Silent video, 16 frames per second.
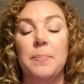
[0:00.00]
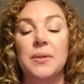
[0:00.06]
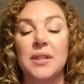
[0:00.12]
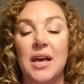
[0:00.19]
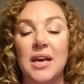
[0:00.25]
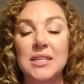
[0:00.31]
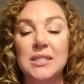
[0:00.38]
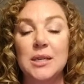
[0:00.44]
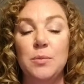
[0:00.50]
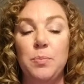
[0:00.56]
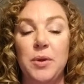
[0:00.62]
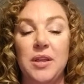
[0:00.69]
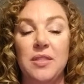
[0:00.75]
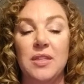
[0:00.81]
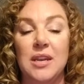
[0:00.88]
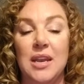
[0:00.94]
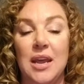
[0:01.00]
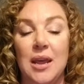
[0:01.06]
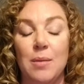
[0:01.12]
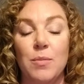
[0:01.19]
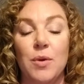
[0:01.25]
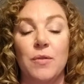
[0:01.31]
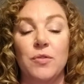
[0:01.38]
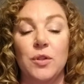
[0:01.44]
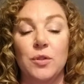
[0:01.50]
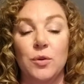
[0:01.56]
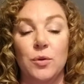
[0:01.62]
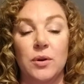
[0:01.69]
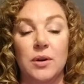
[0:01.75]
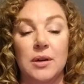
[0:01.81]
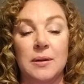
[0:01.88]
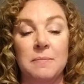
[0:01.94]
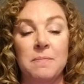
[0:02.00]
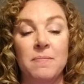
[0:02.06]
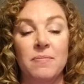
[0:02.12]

Blessed be the name of the Lord.'